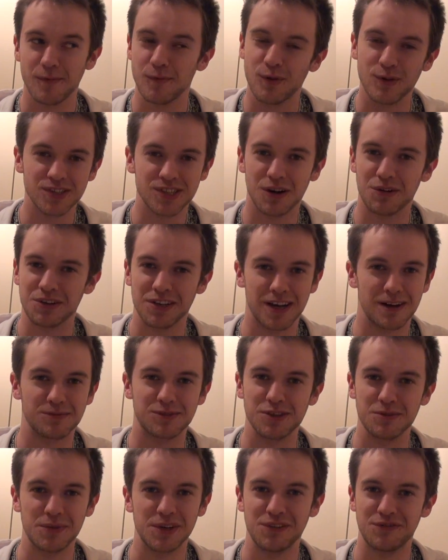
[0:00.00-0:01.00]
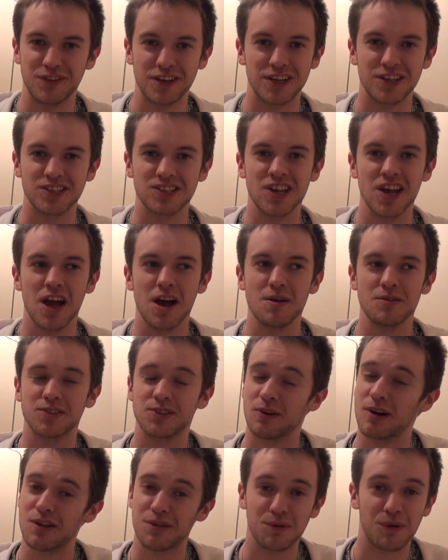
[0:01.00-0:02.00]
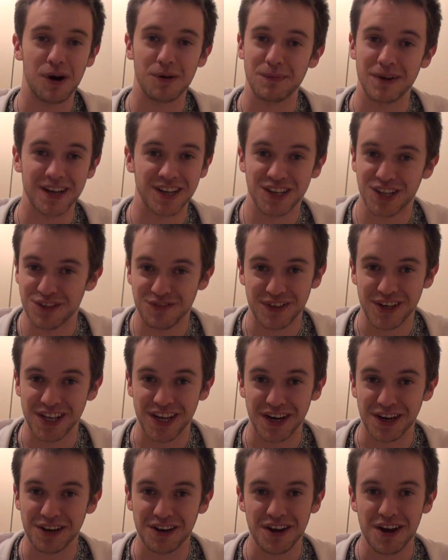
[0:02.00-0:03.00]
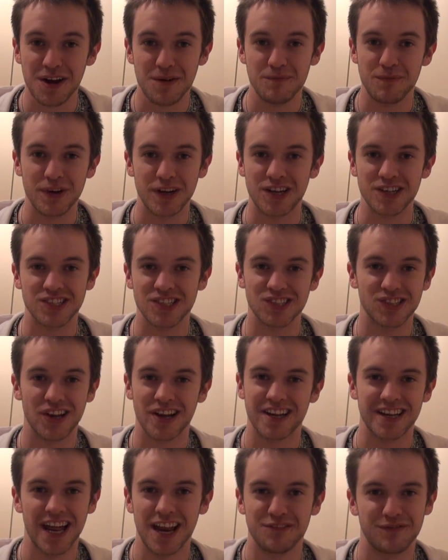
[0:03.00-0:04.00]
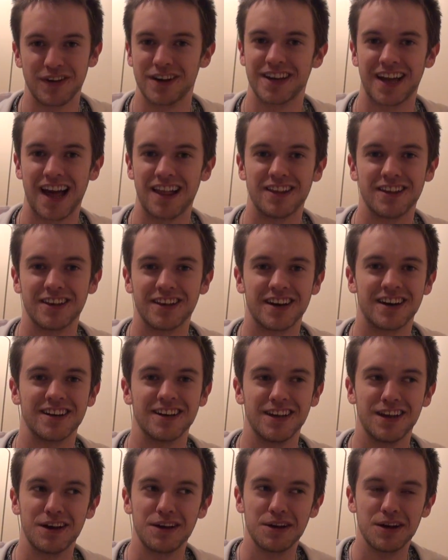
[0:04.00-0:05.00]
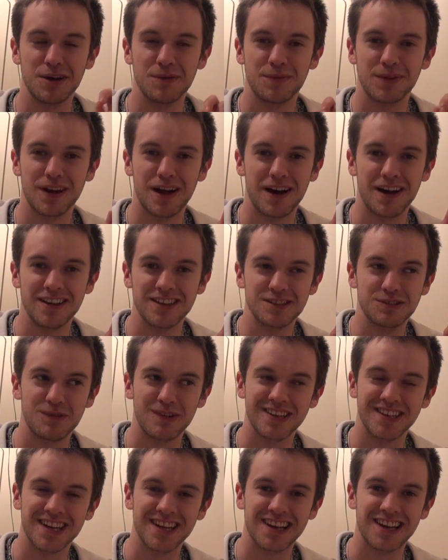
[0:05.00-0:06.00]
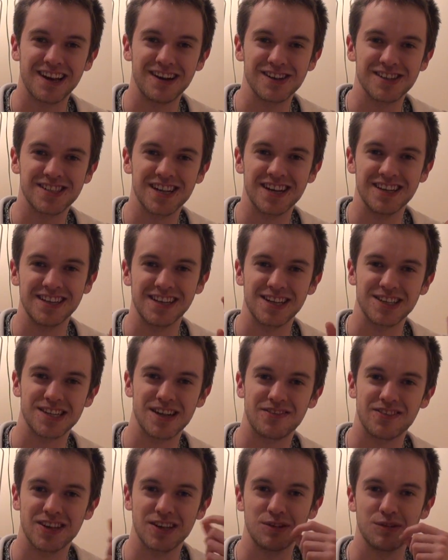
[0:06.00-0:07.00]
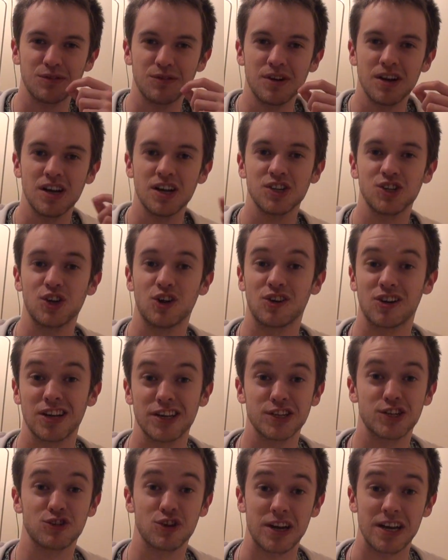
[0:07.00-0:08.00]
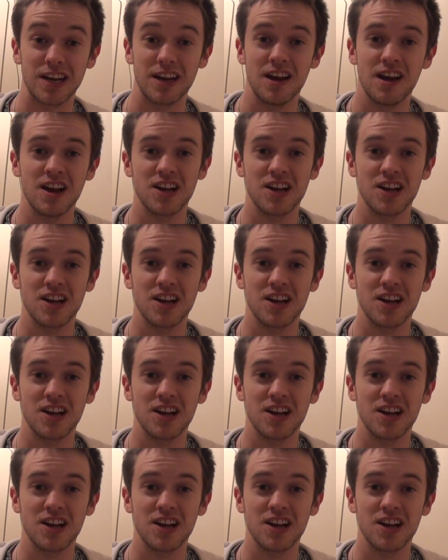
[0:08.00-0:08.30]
I'm always holding up too many fingers, so I thought I'd make another video because it's like an advent calendar. You know, you open up and it's one day closer, you get to have a little chocolate treat.